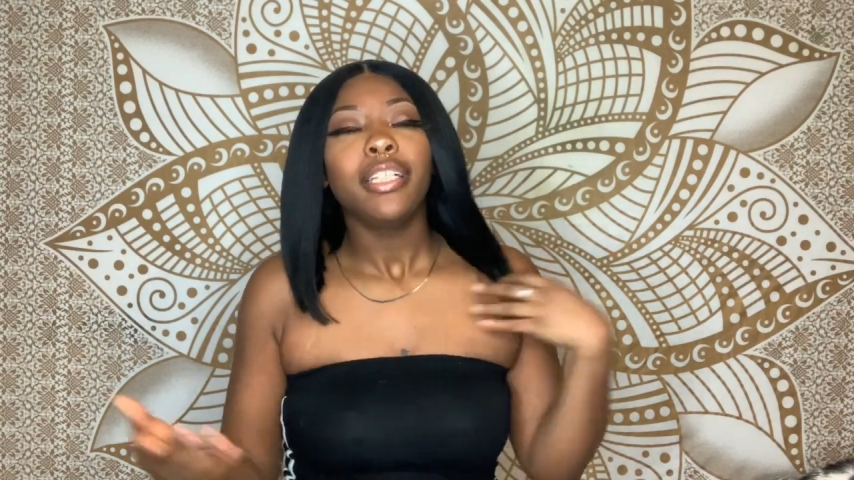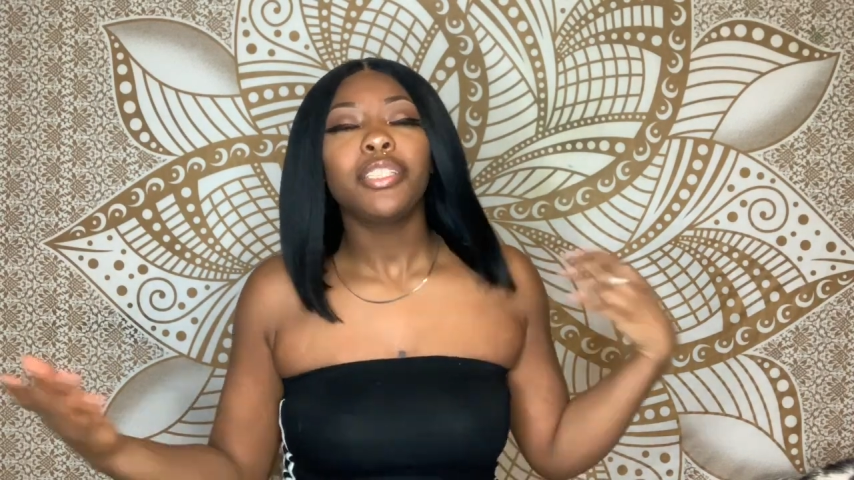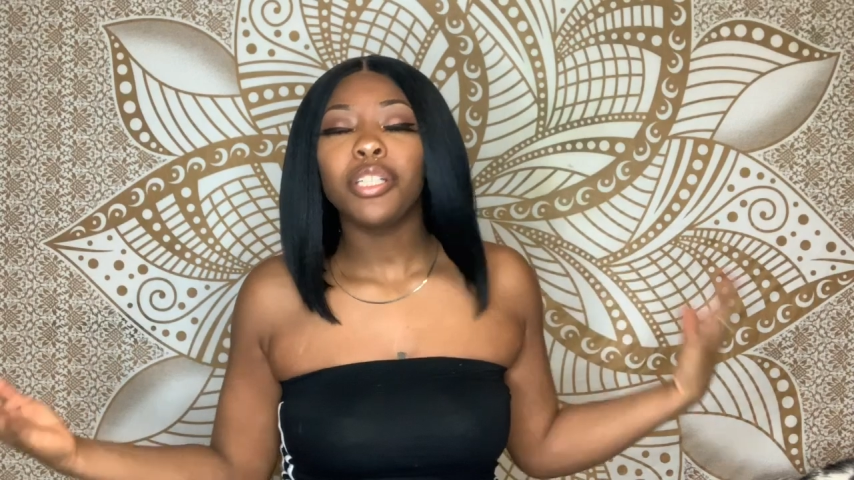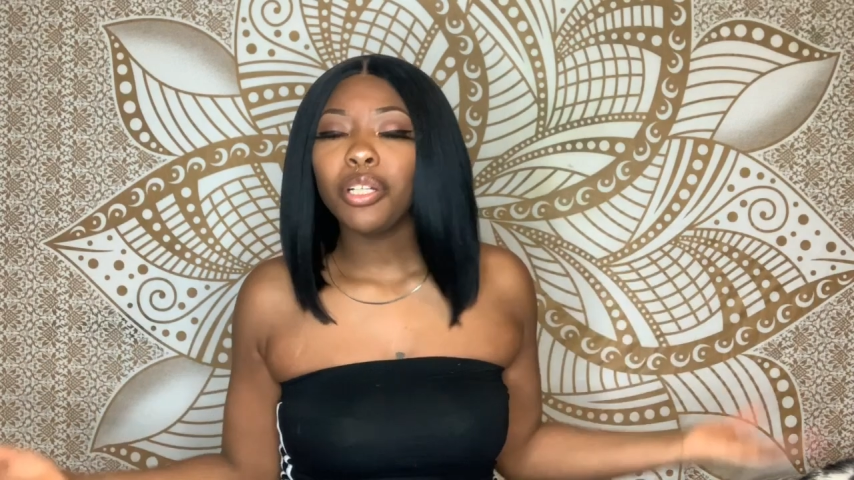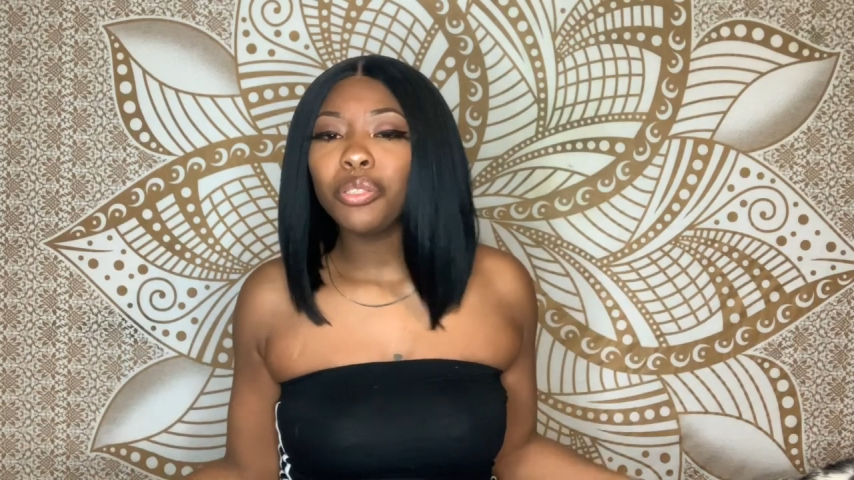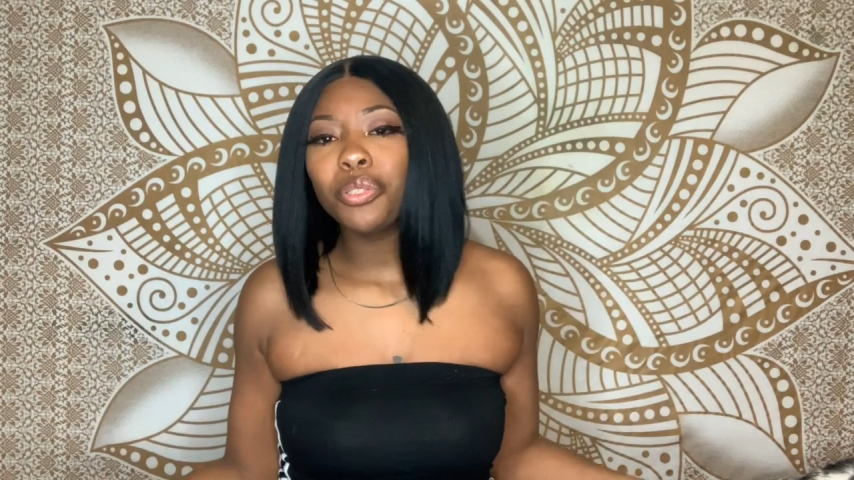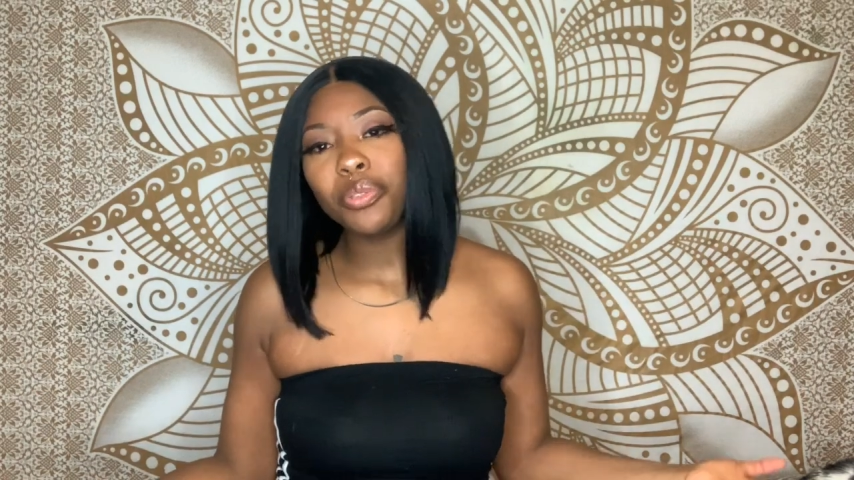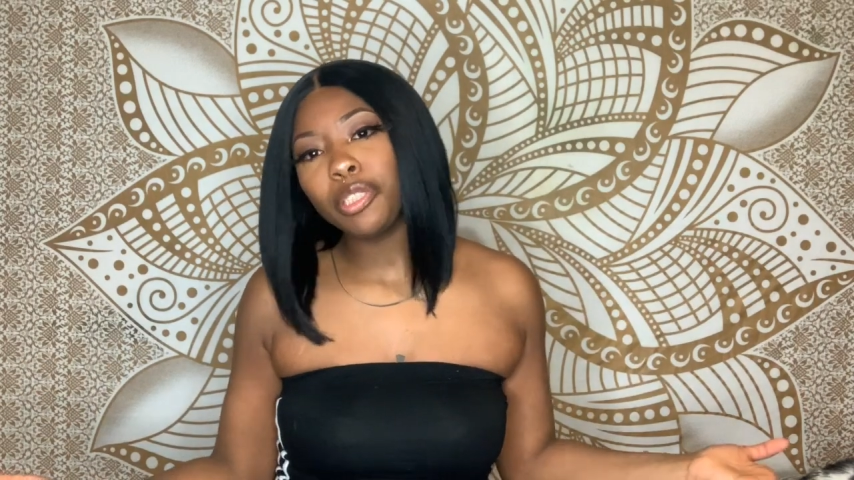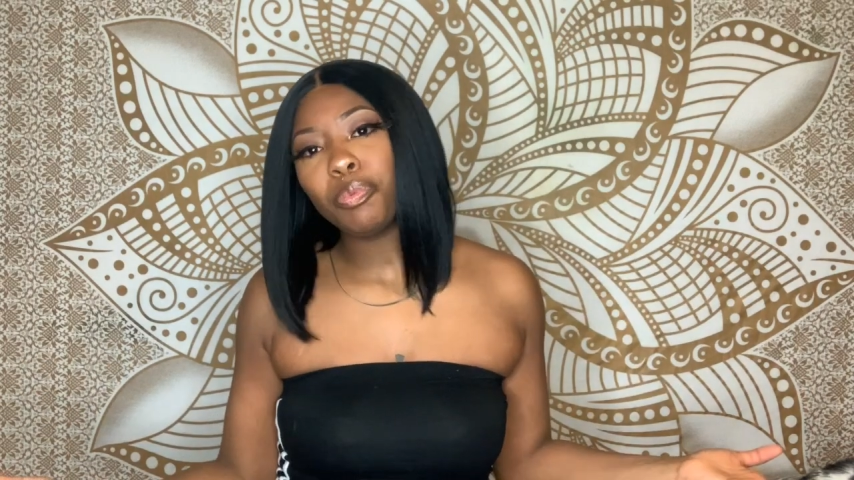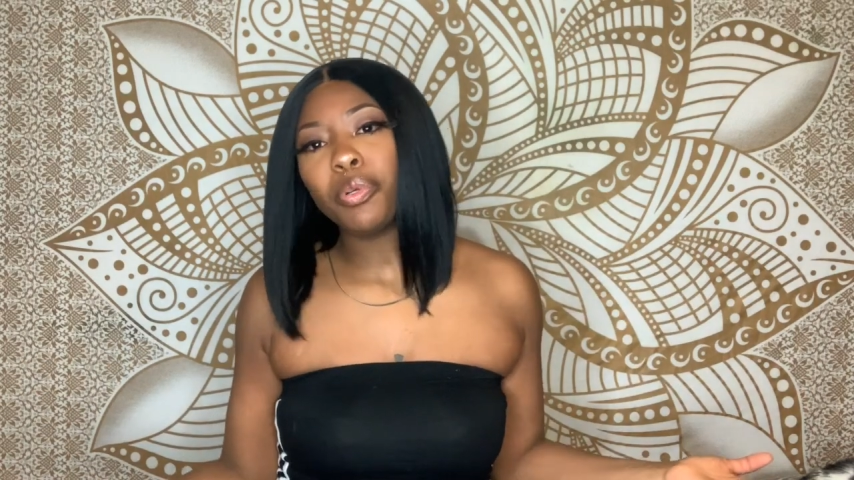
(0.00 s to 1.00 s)
to those who
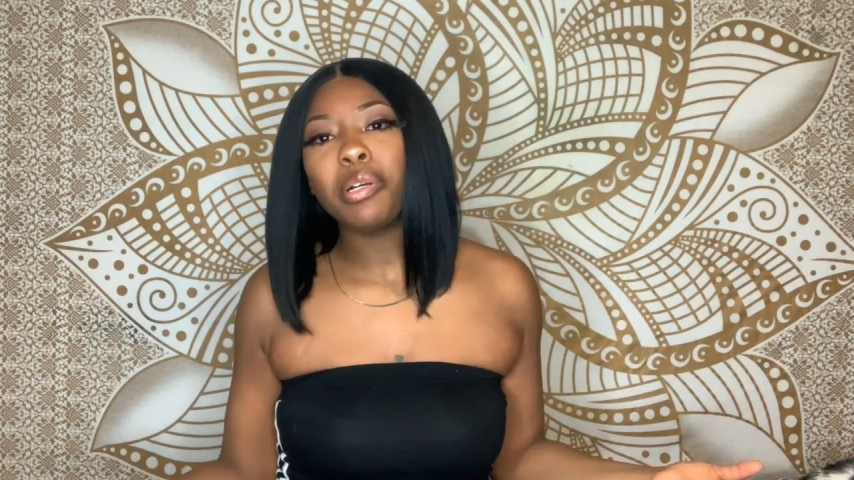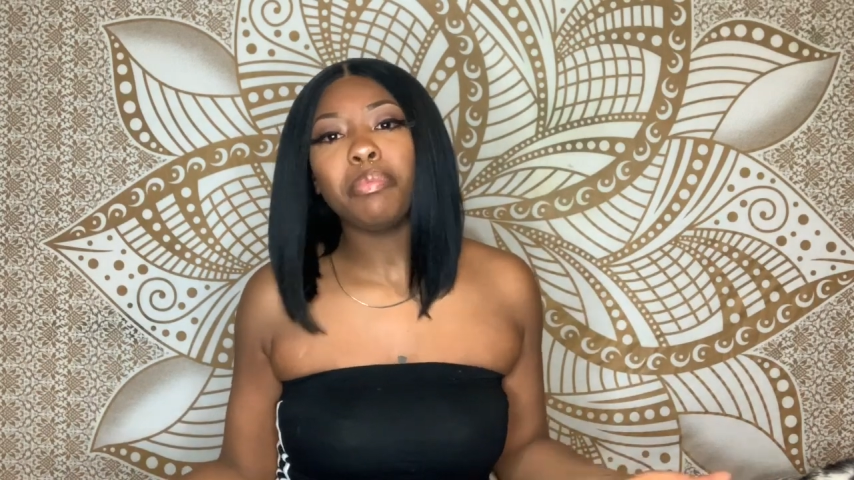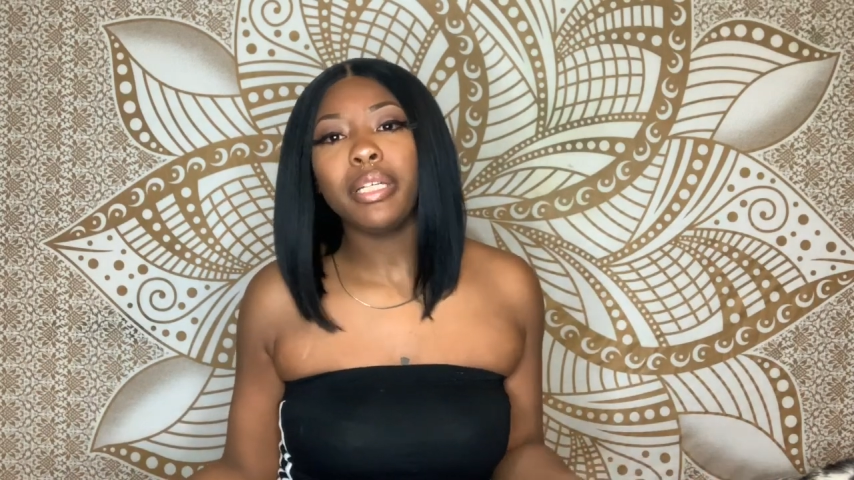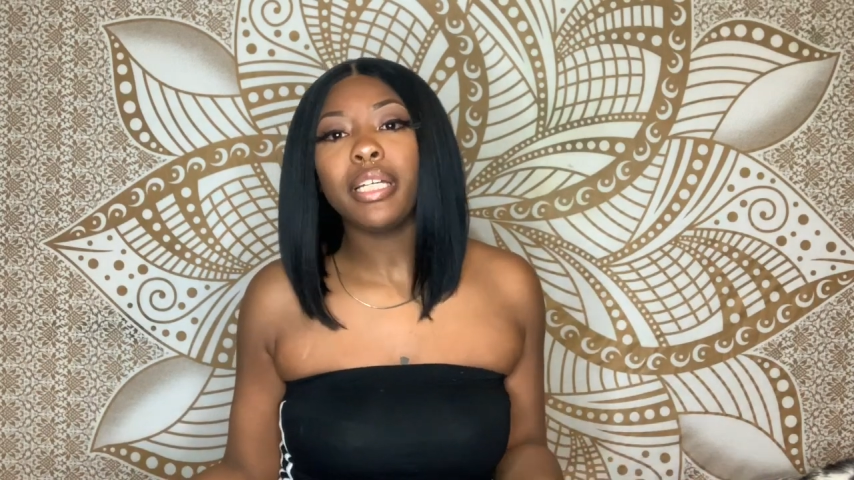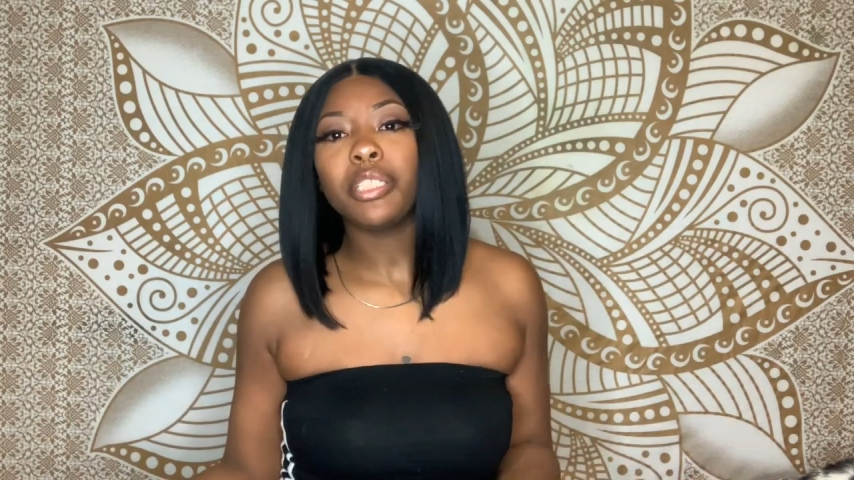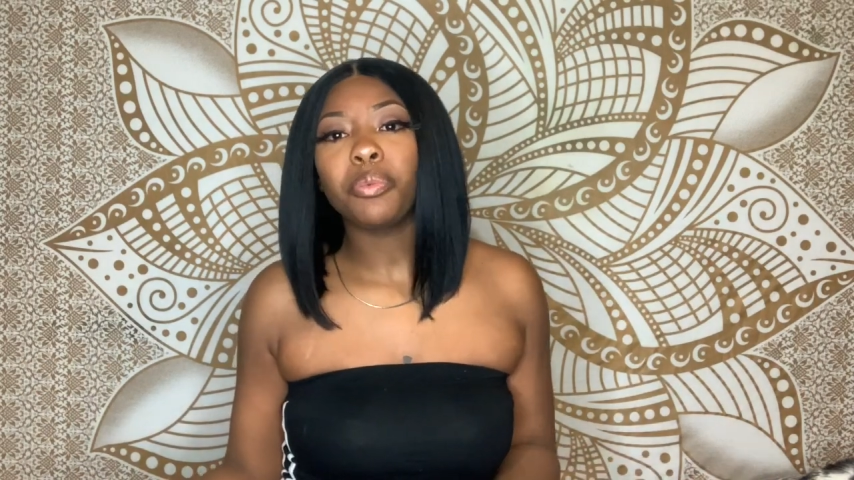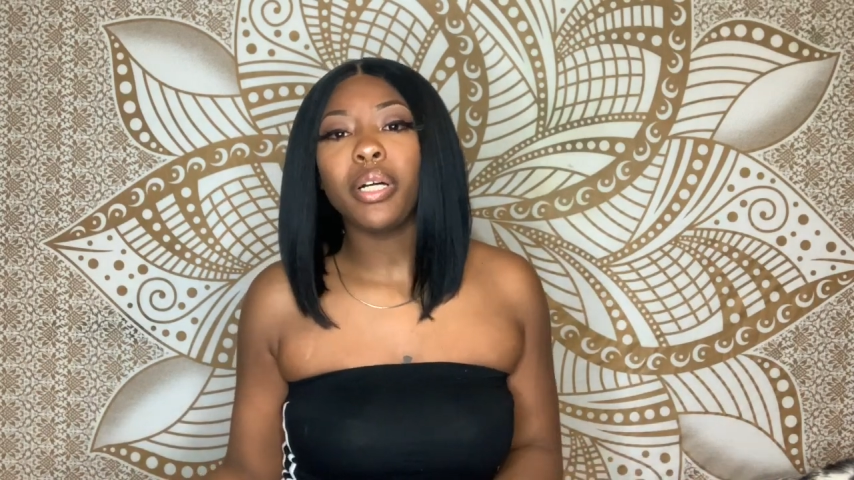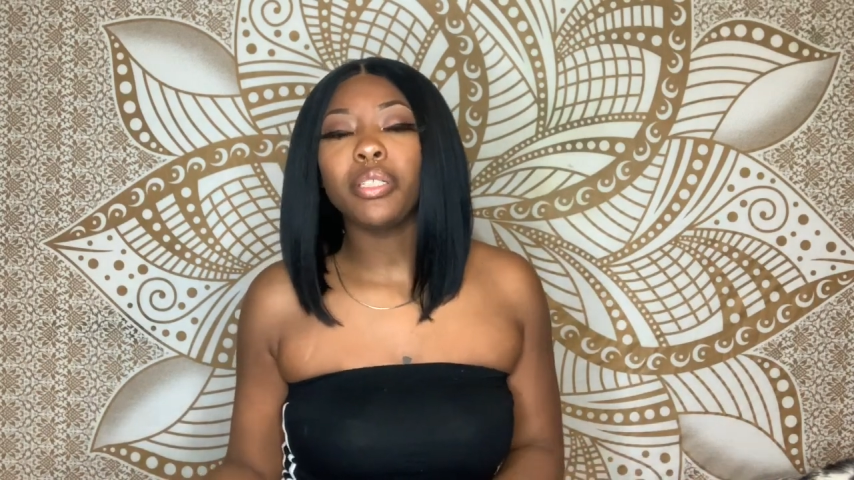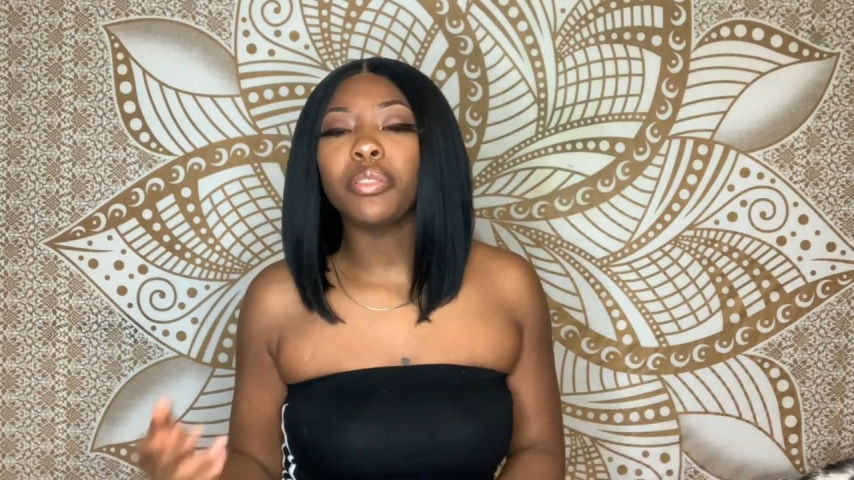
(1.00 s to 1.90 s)
support me as well.